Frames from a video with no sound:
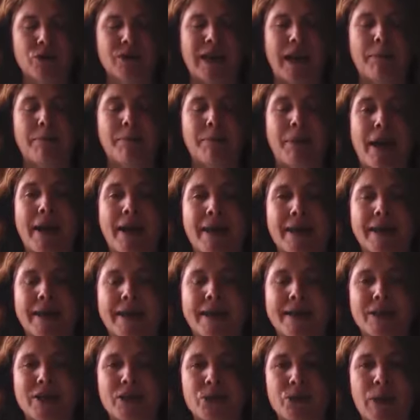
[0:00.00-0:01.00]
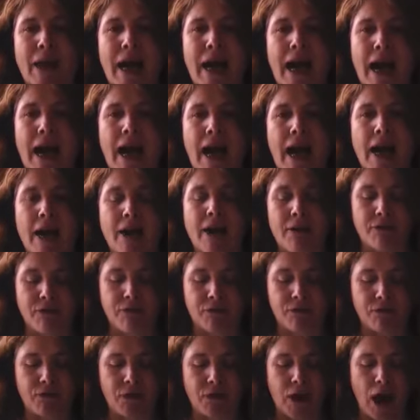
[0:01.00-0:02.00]
campaigning to have
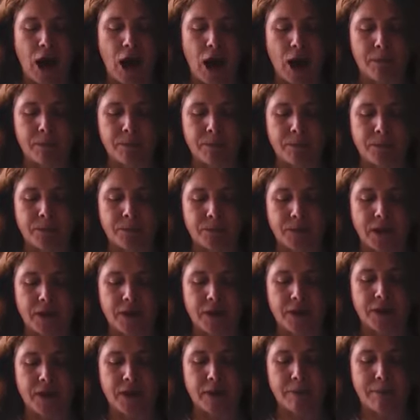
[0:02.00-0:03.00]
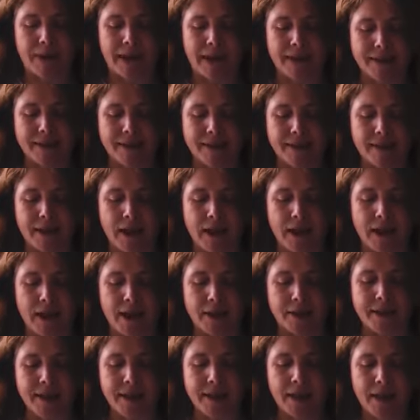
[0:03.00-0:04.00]
the
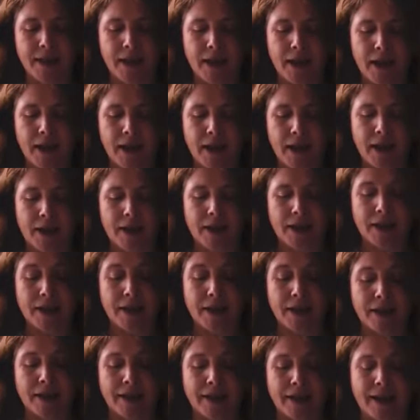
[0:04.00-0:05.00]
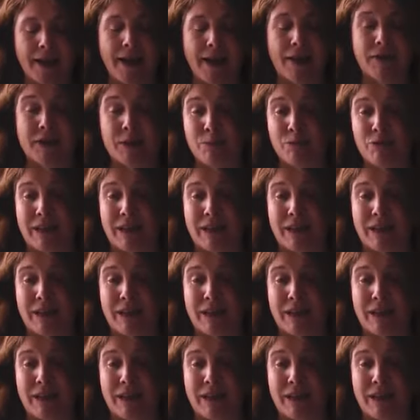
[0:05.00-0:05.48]
pesticide, I have to